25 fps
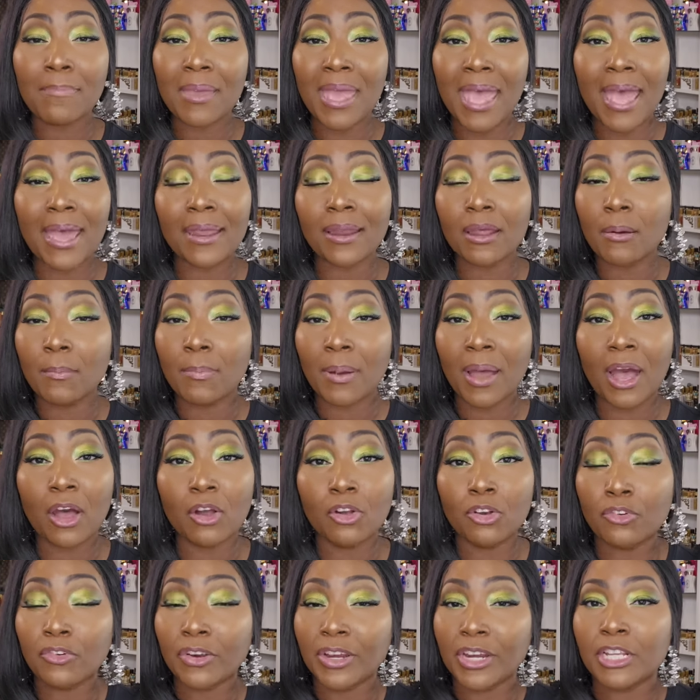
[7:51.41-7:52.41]
bad
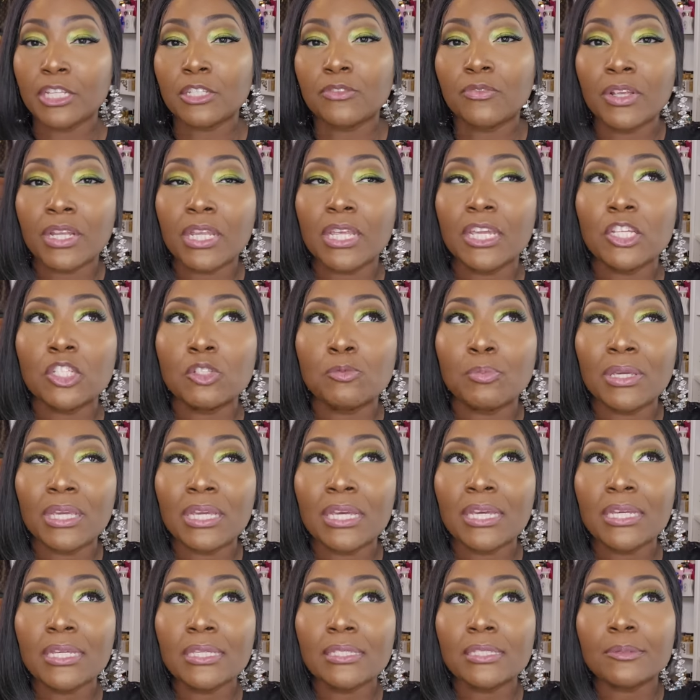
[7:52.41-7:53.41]
about greenwich village
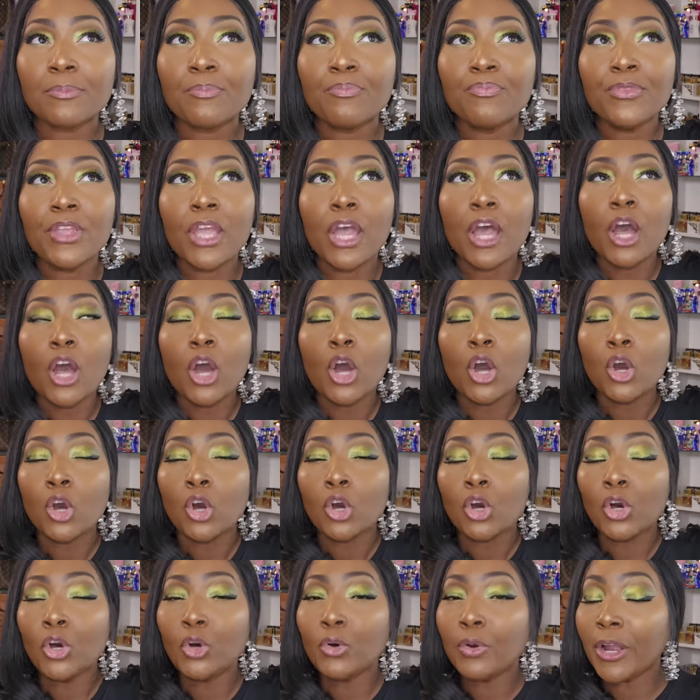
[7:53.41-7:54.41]
because
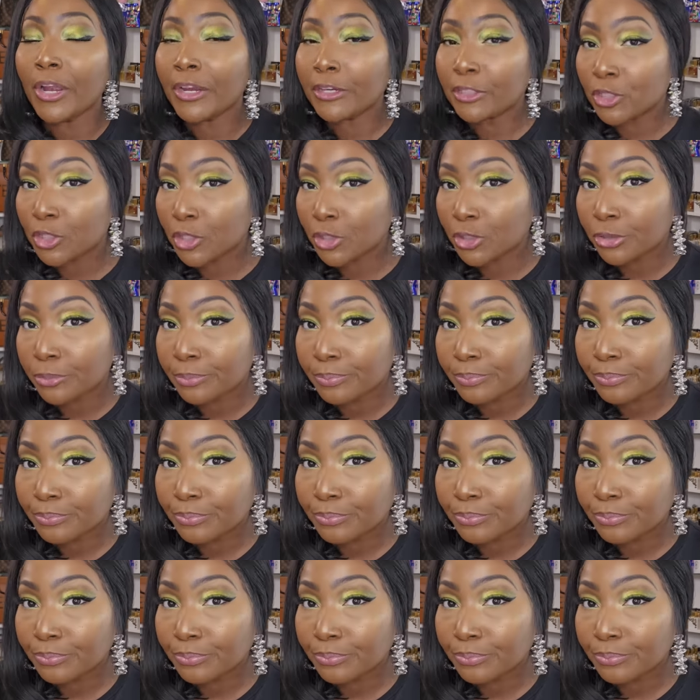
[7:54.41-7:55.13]
who hurt you